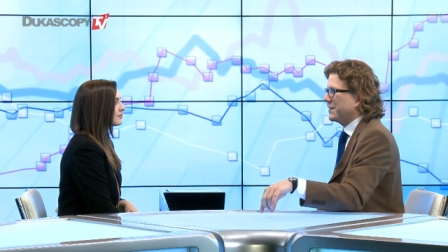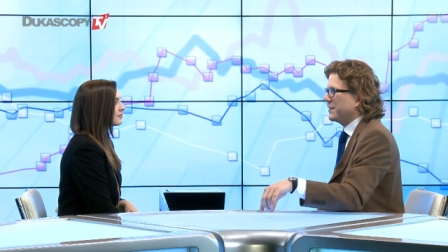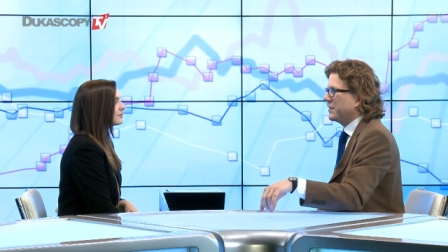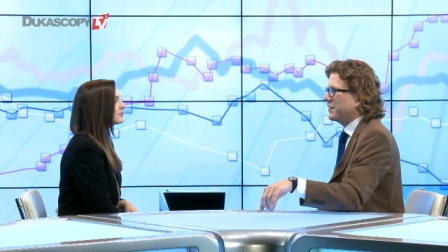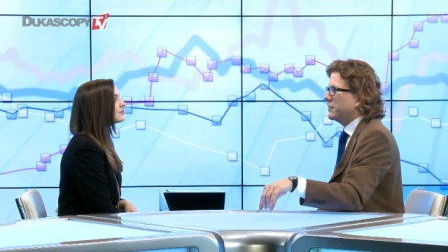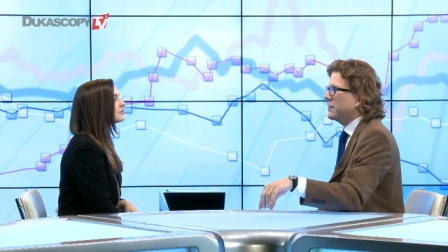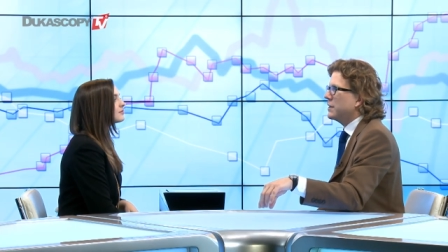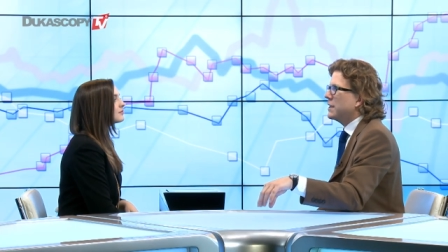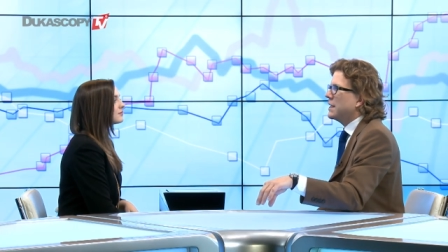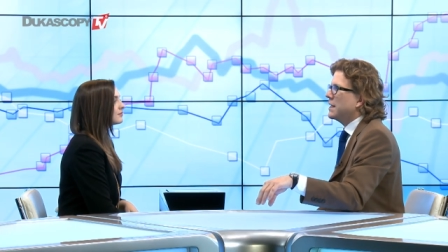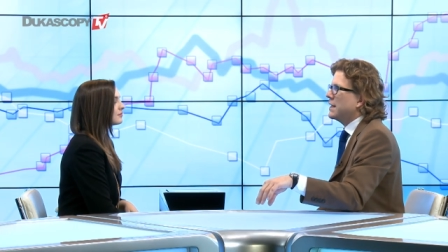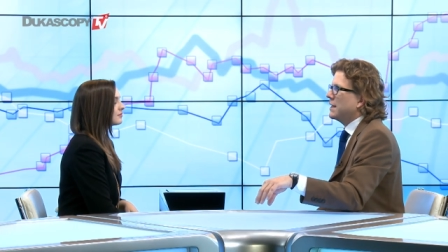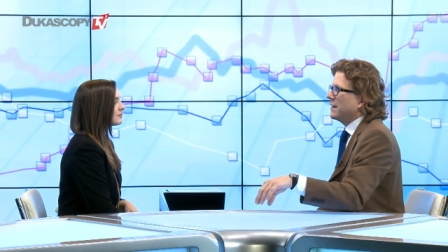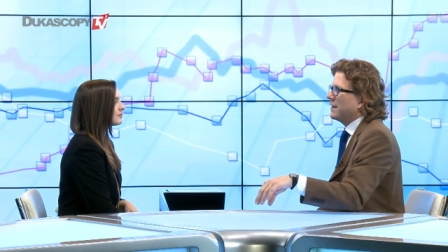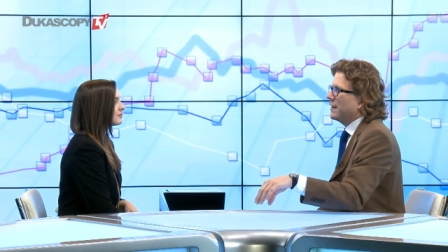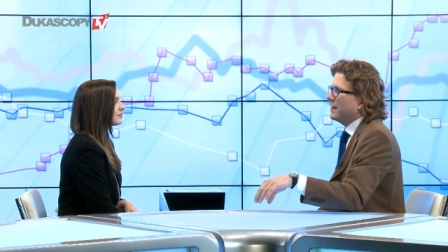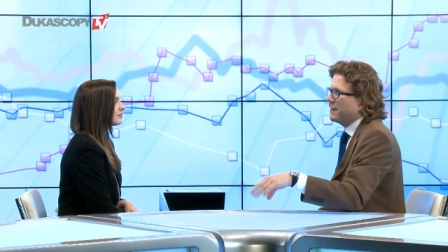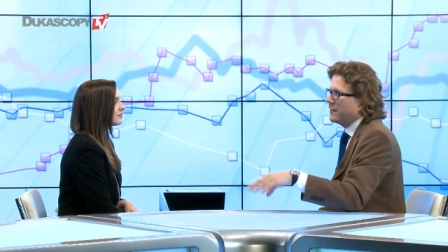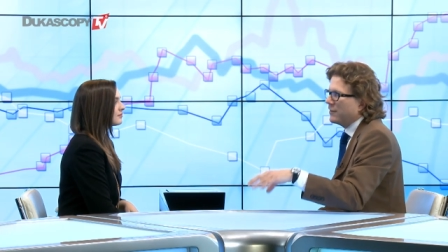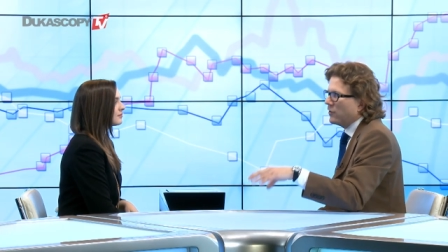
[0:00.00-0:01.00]
So
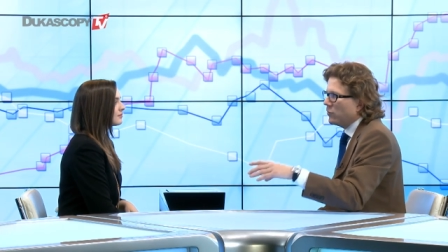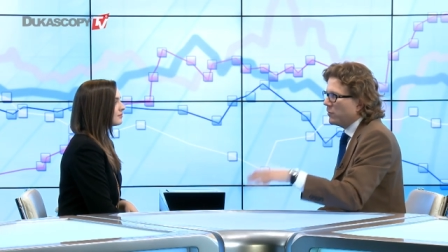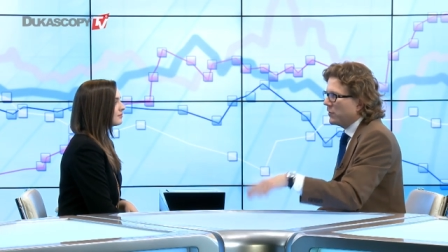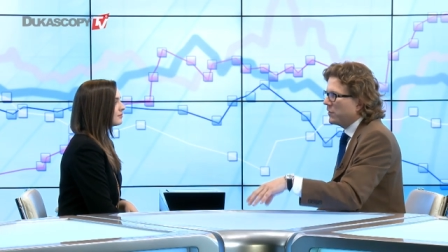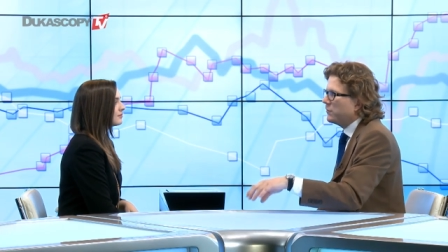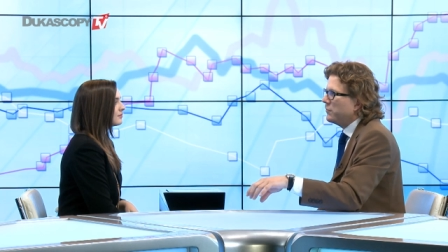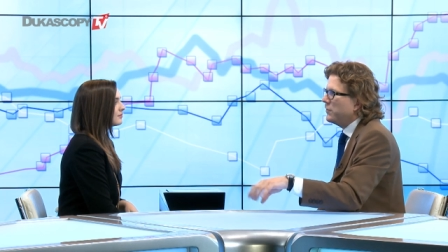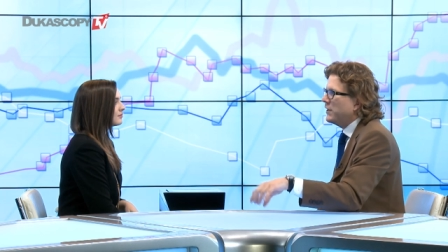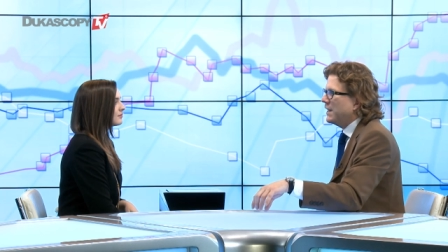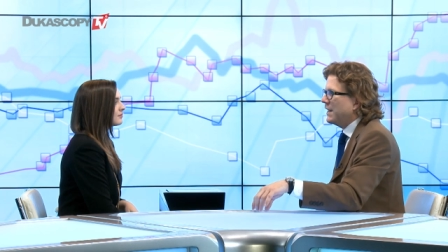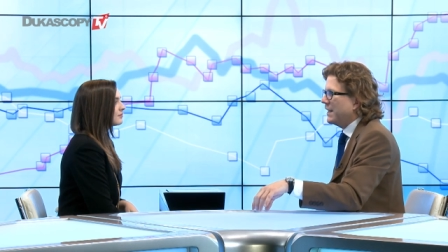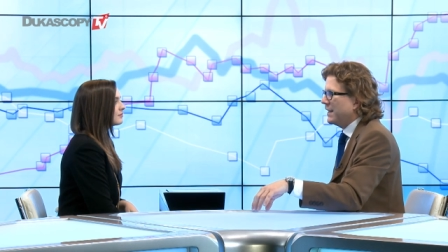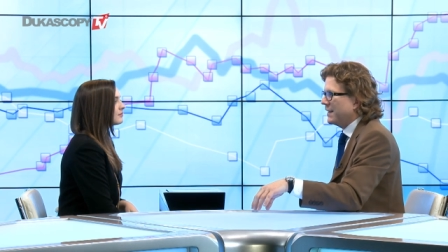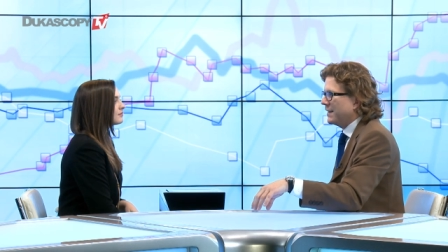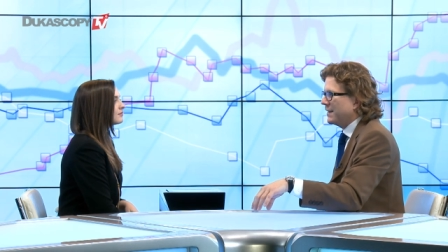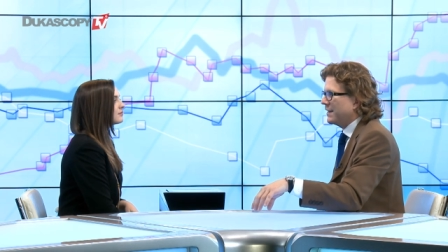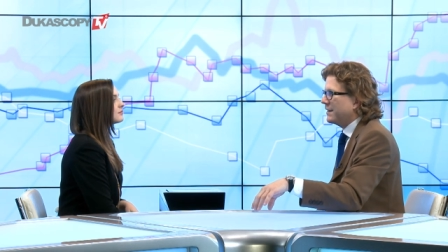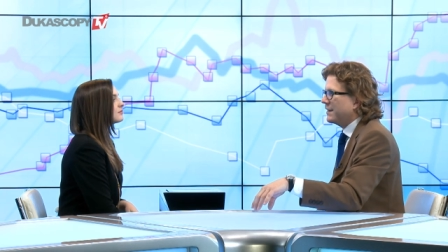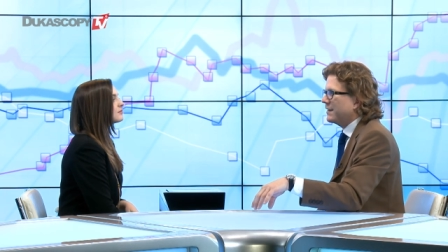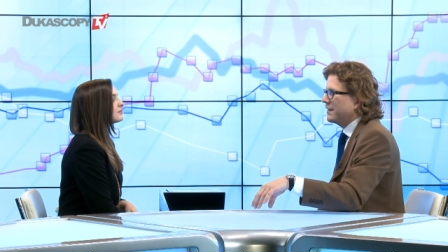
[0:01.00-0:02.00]
there's always feeling
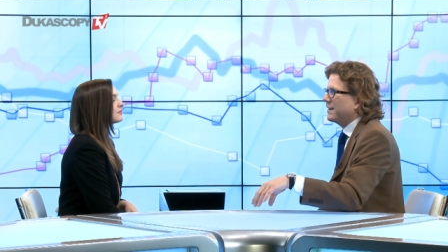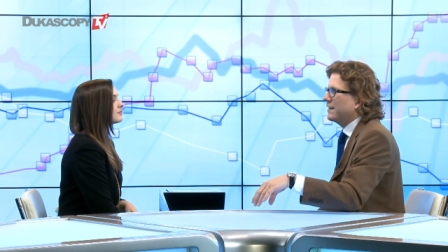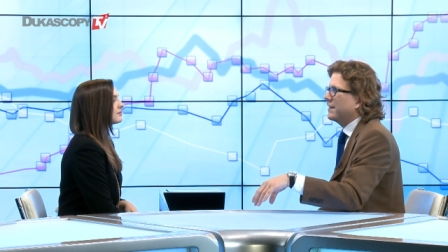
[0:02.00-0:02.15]
in it,